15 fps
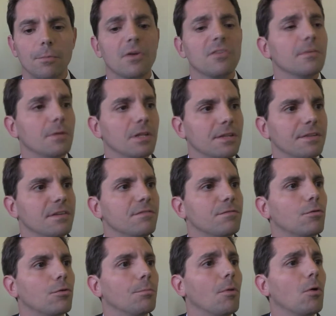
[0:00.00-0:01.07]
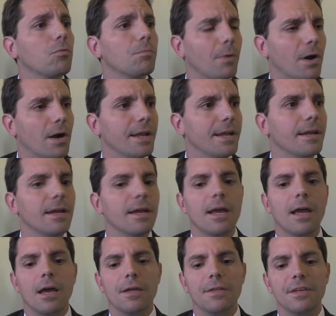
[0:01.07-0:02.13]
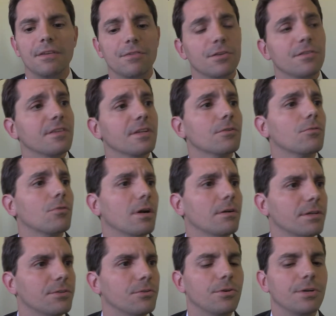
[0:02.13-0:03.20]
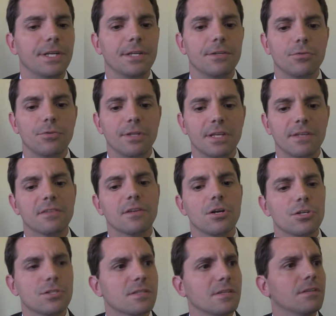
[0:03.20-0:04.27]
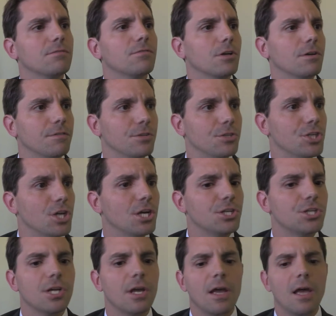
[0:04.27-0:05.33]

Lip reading: possibility for both party, the defense and Crown attorney, to discuss in front of the judge